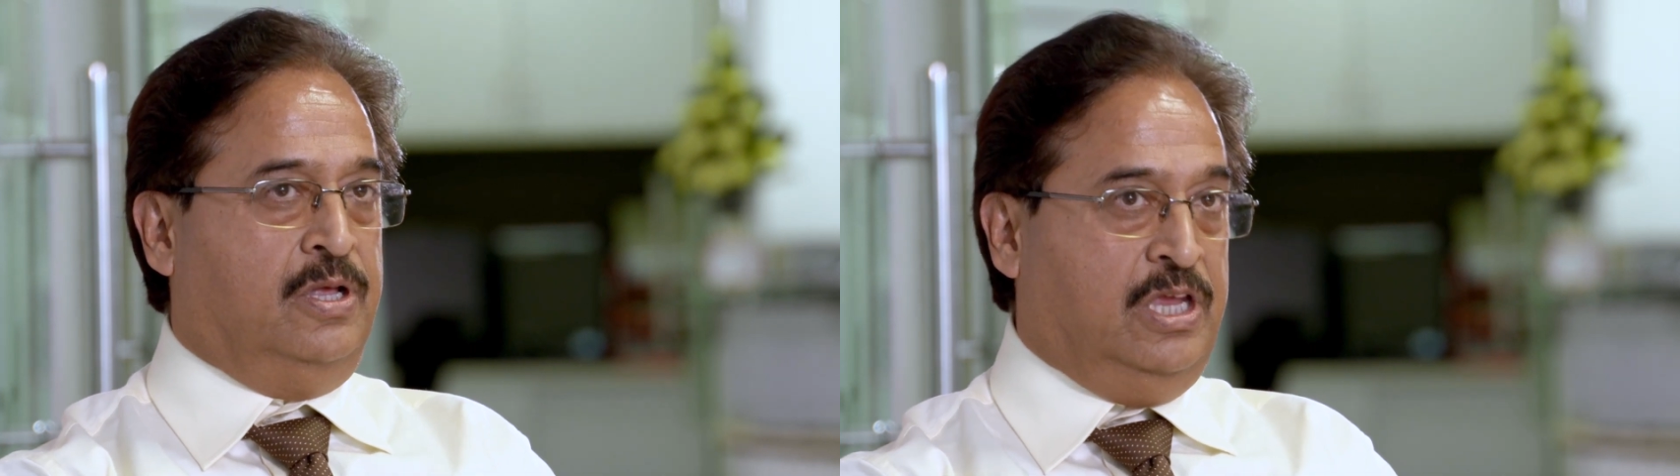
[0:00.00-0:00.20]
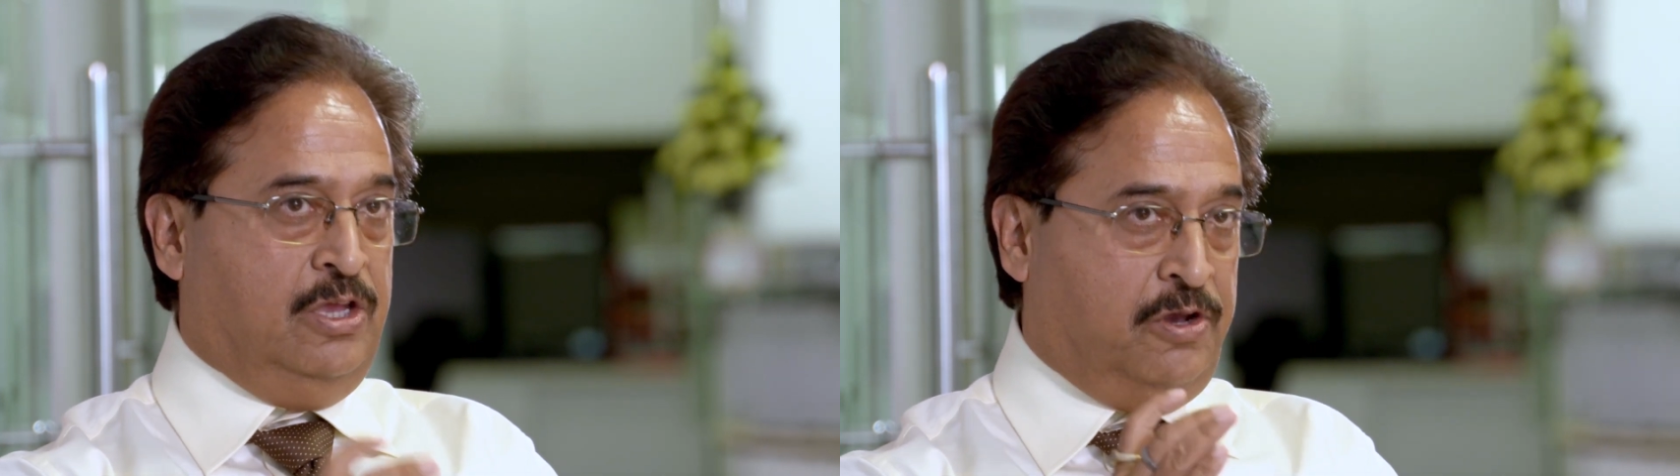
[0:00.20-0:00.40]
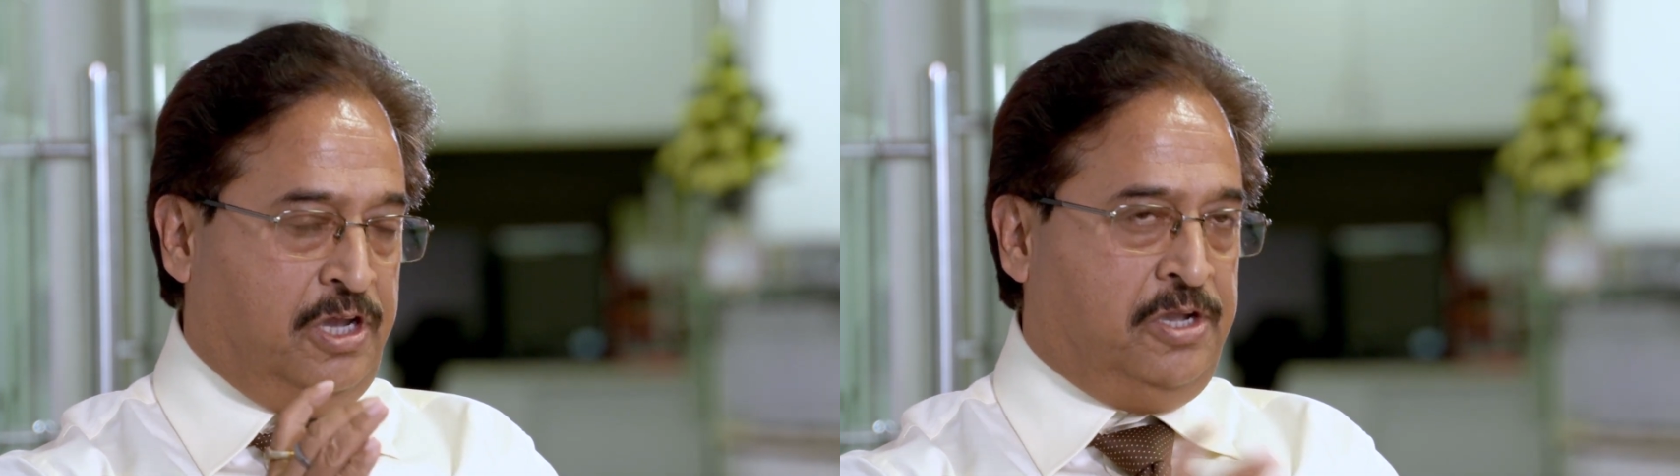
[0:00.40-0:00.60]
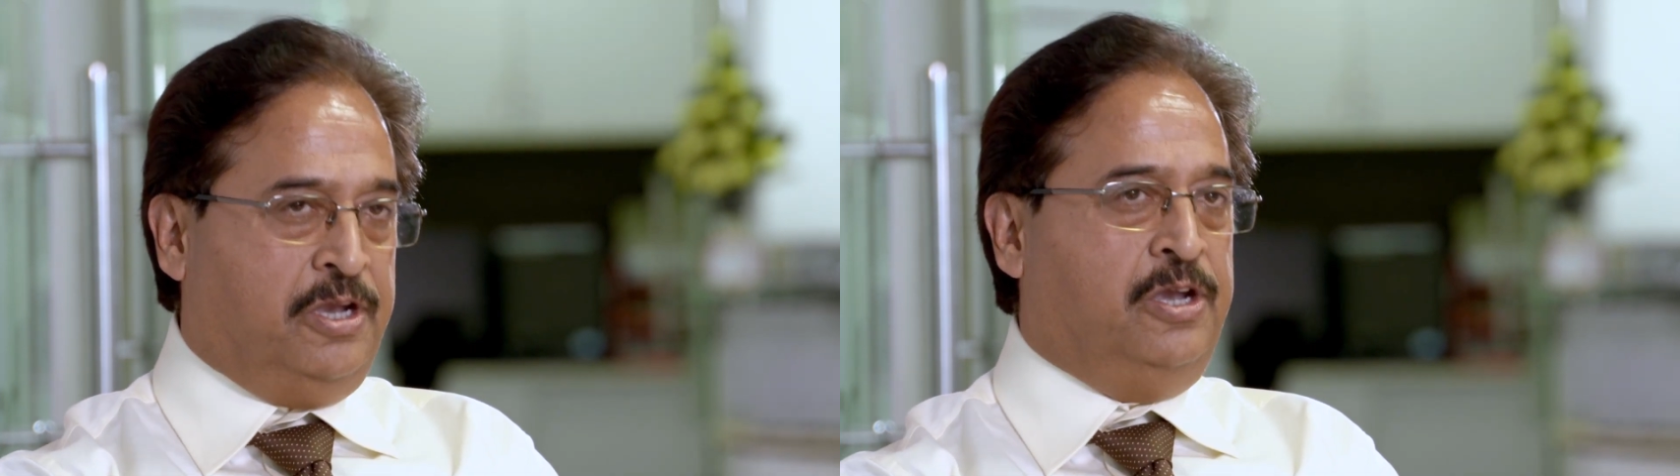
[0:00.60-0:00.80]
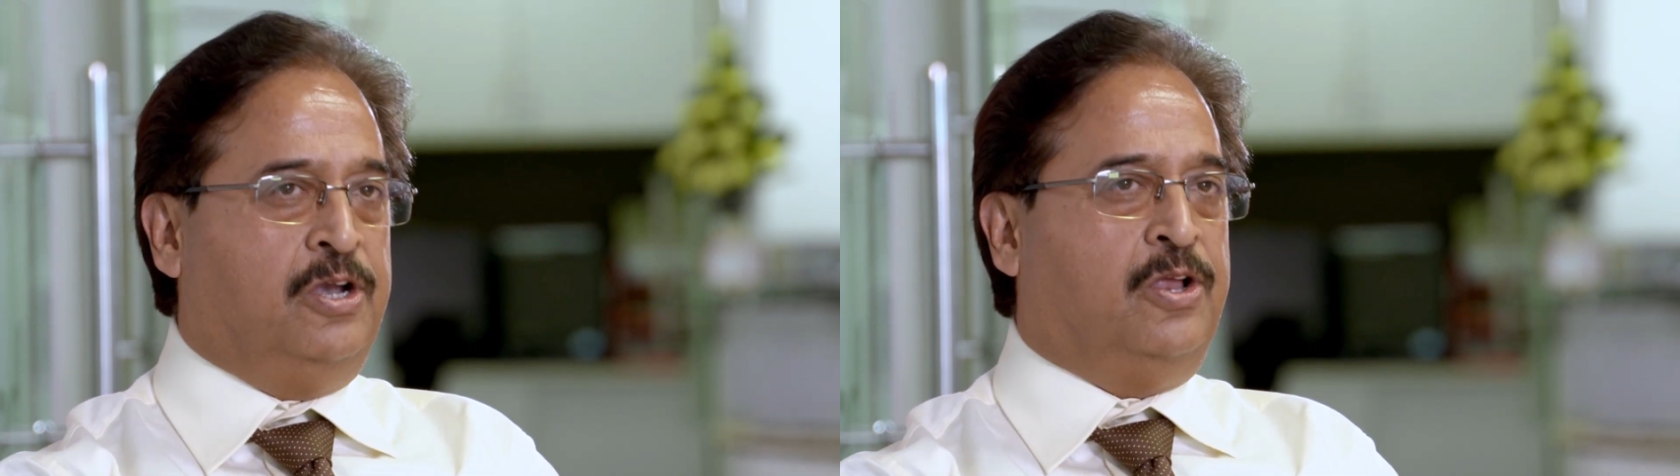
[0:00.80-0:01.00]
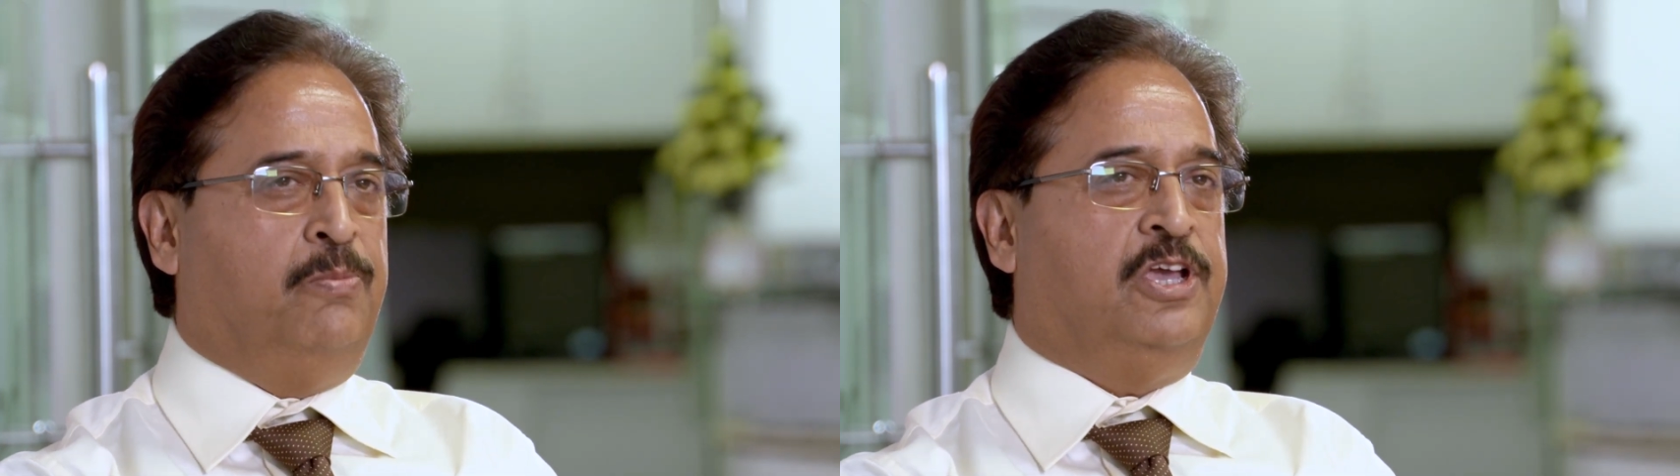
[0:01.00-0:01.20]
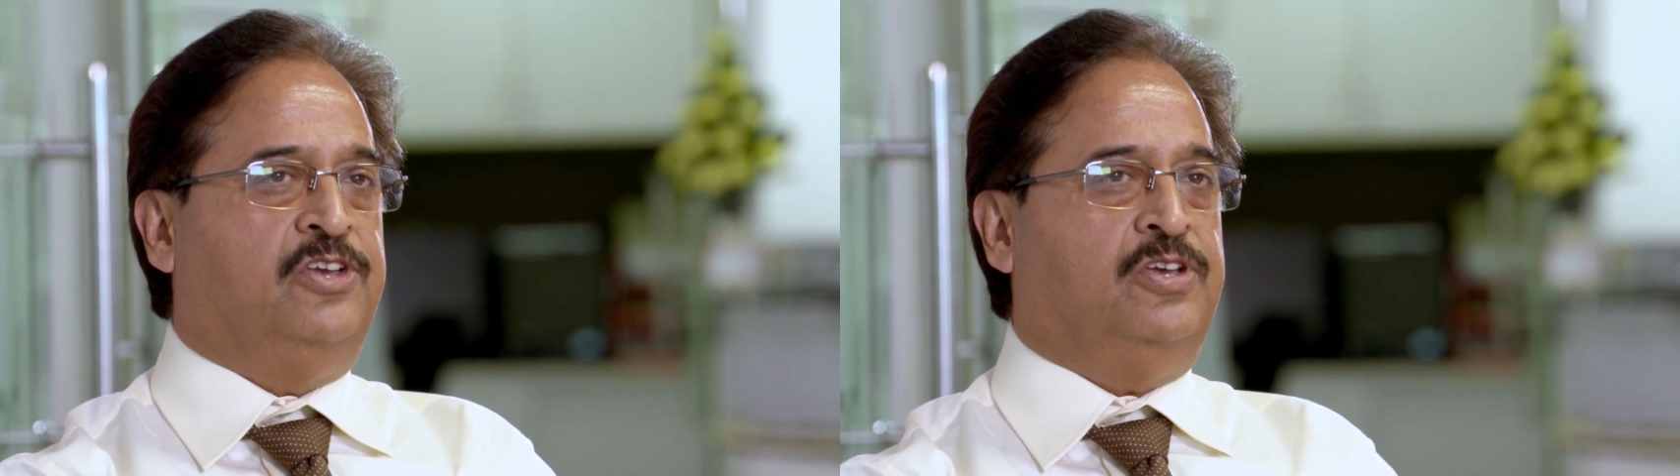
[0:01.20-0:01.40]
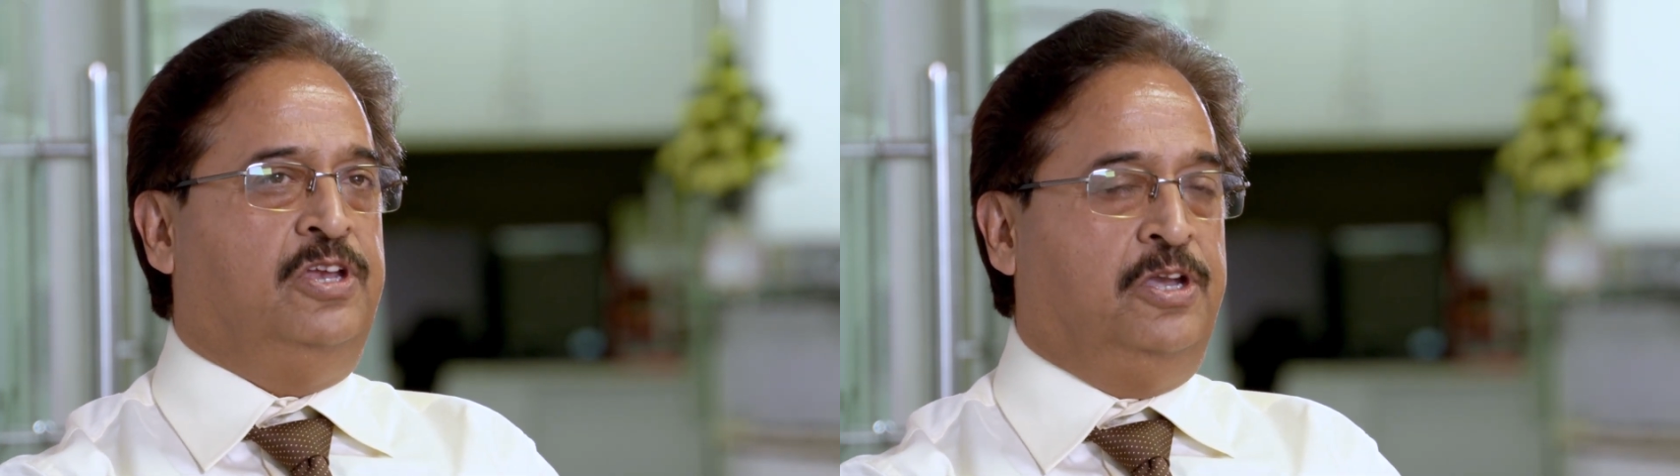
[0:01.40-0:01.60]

Your internal communication,